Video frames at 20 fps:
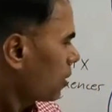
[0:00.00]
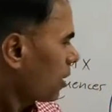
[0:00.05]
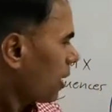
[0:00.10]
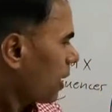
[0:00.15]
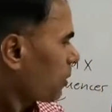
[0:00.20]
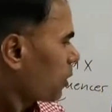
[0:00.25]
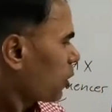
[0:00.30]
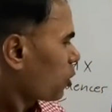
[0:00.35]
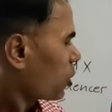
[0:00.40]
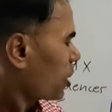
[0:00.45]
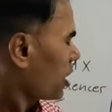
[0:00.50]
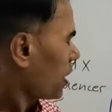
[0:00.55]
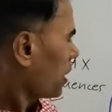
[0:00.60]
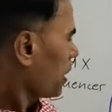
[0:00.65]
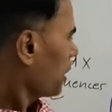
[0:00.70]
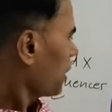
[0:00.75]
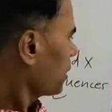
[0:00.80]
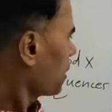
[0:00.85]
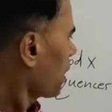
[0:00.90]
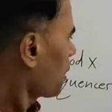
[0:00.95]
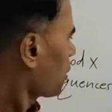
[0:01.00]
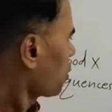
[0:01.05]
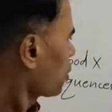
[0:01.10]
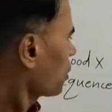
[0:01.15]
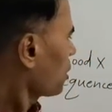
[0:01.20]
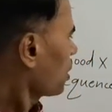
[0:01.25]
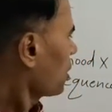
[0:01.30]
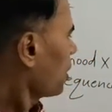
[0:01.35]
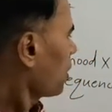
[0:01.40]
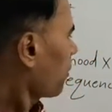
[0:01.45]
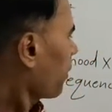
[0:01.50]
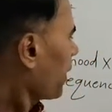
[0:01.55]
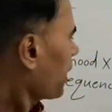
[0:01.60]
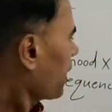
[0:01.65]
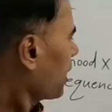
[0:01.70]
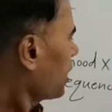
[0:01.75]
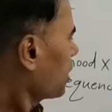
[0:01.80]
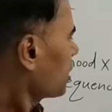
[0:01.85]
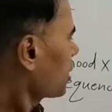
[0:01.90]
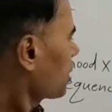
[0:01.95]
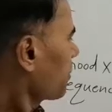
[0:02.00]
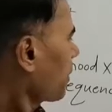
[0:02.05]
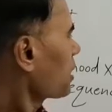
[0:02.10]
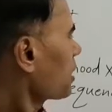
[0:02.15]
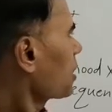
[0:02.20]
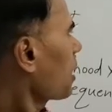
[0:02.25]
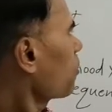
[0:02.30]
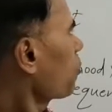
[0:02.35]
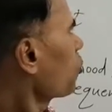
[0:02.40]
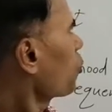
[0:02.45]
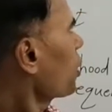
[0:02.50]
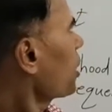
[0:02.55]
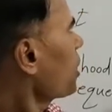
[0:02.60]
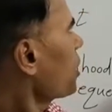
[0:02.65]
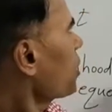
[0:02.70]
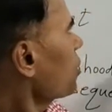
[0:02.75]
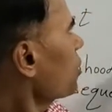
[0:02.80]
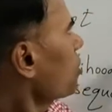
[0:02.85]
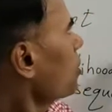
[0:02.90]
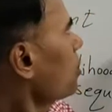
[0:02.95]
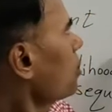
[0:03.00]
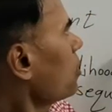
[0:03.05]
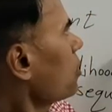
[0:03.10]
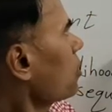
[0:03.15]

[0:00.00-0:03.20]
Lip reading: laboratory negligence, vandalism and sabotage,